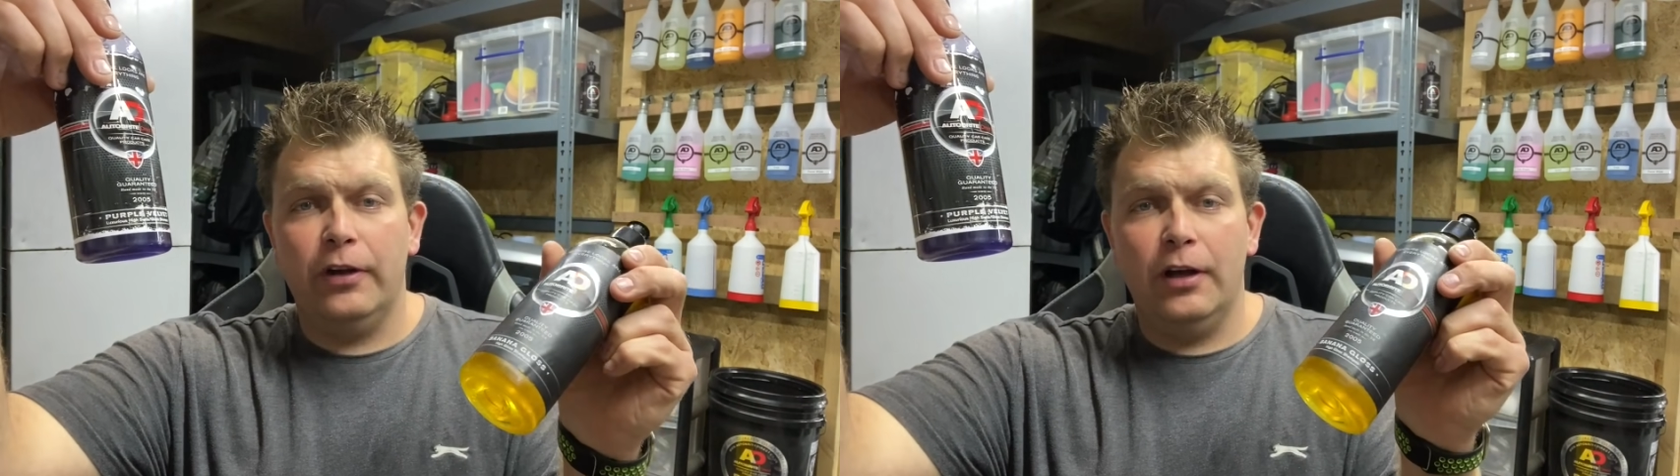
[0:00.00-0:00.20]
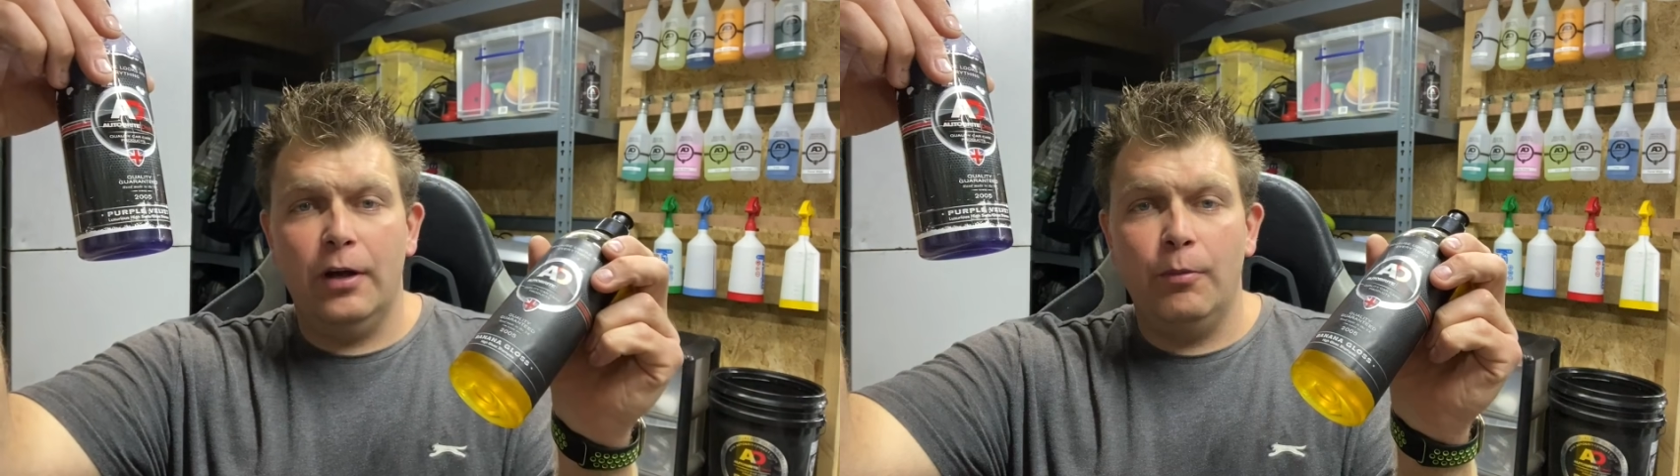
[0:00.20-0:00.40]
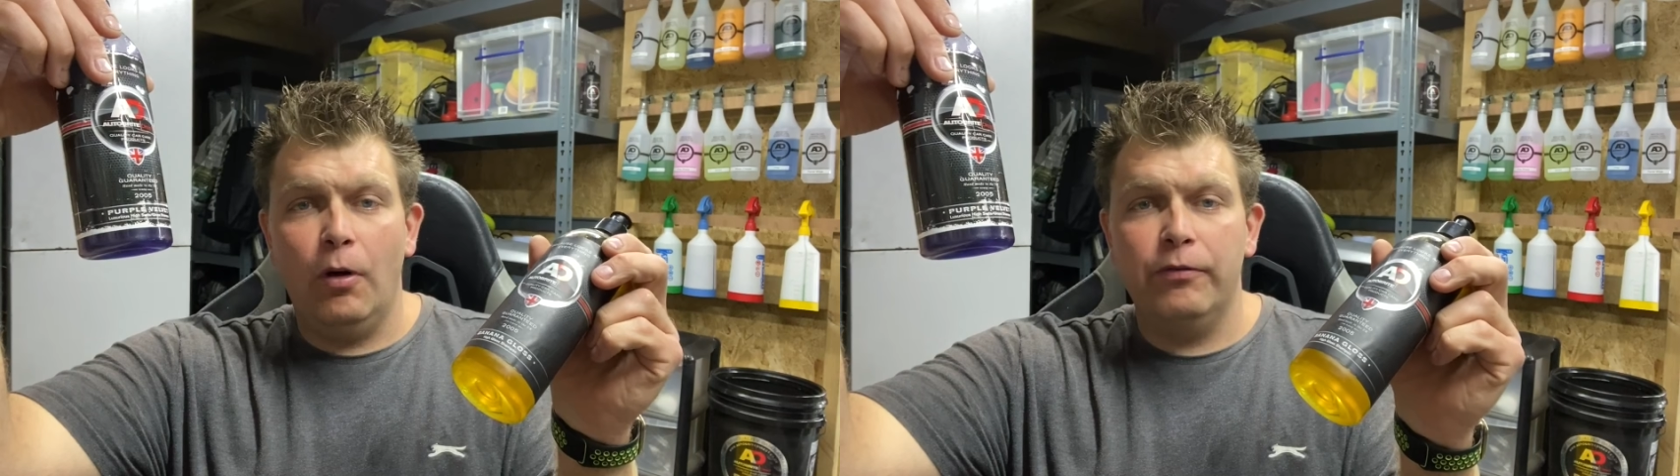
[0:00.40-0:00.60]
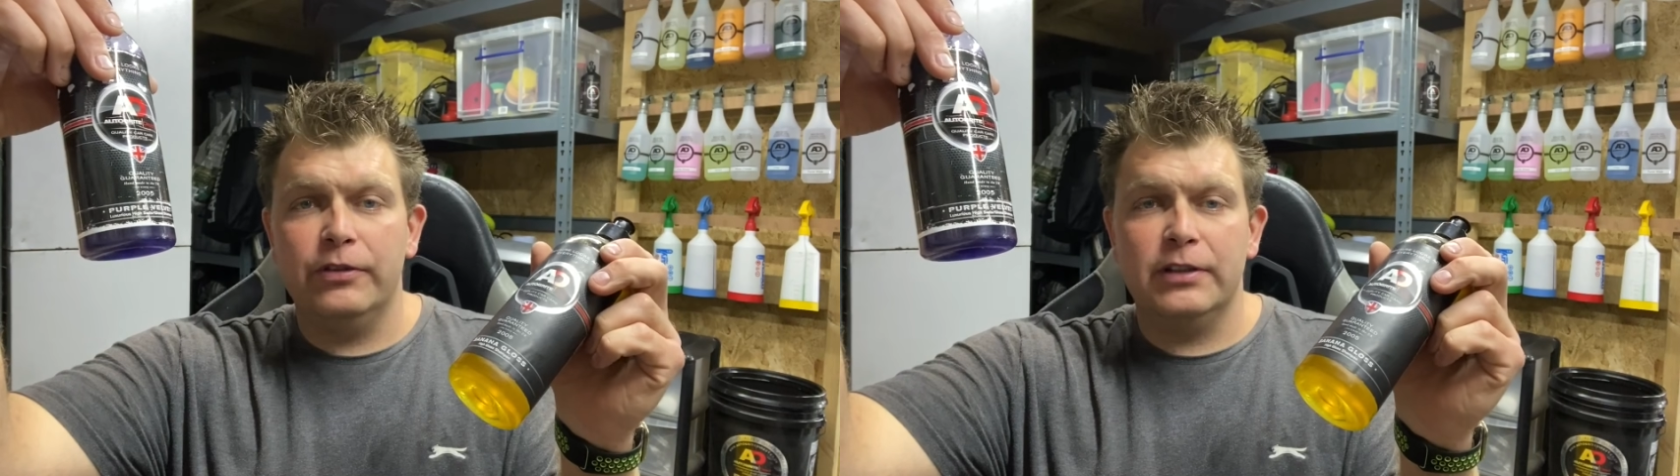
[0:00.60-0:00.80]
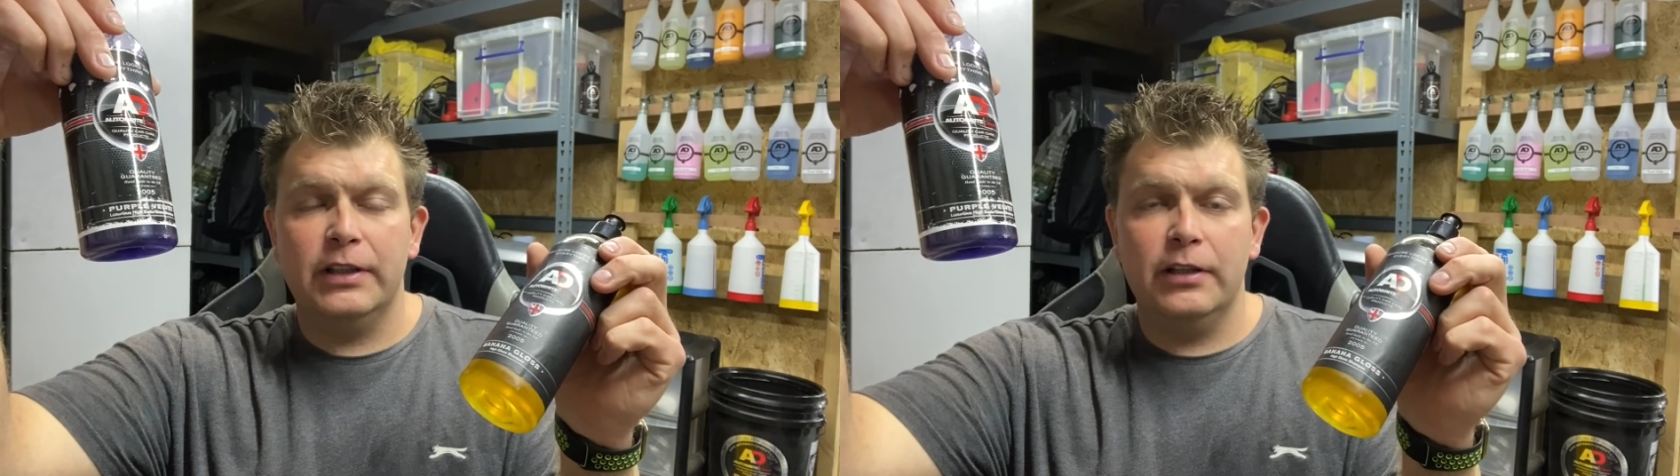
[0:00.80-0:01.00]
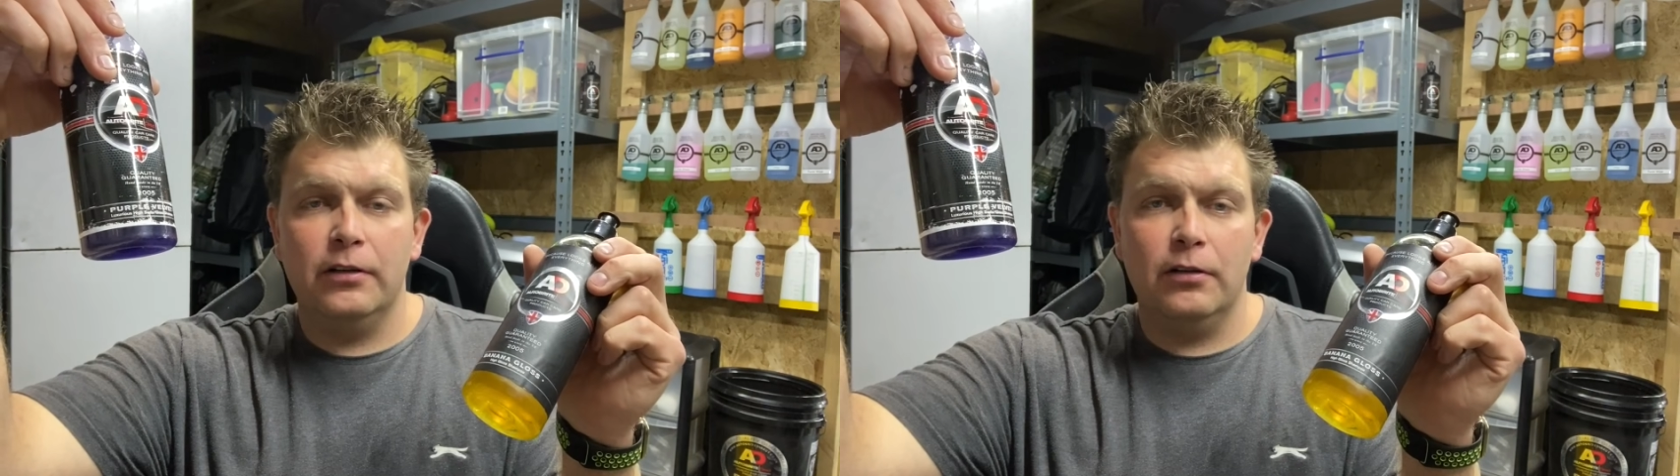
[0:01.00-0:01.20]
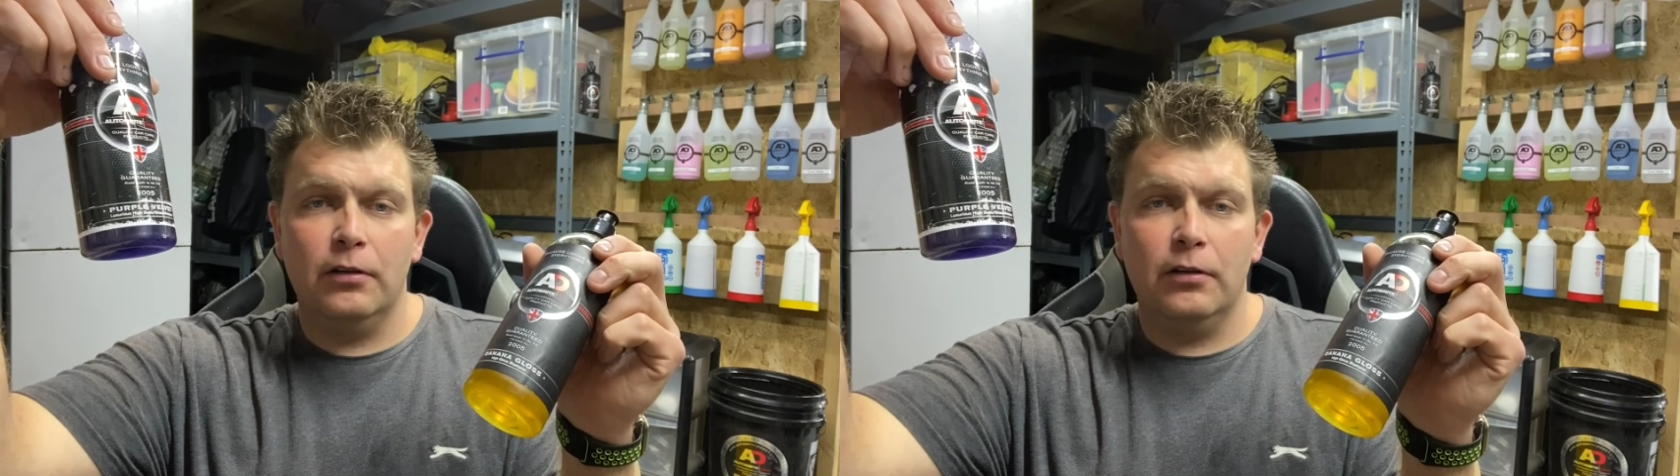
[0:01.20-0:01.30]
Obviously,